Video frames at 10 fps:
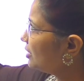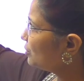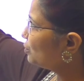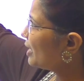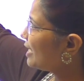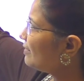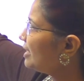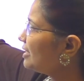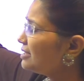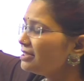two
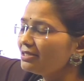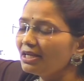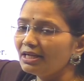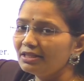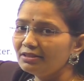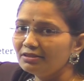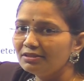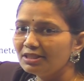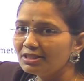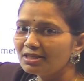advantages,
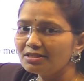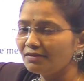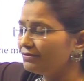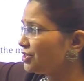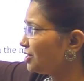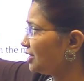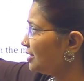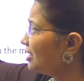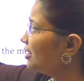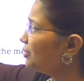these are sufficient.
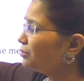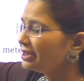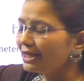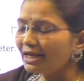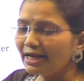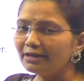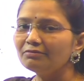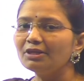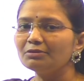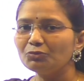You can add
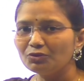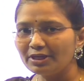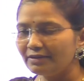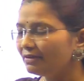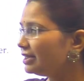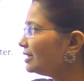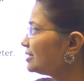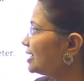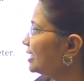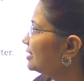one more advantage,
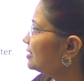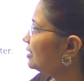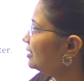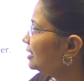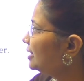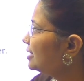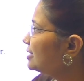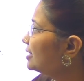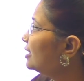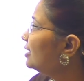like it is
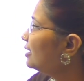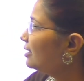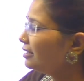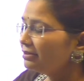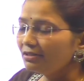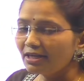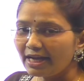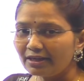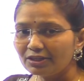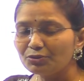the
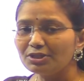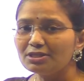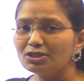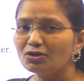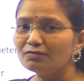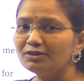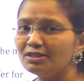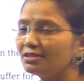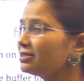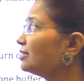accuracy of
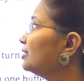this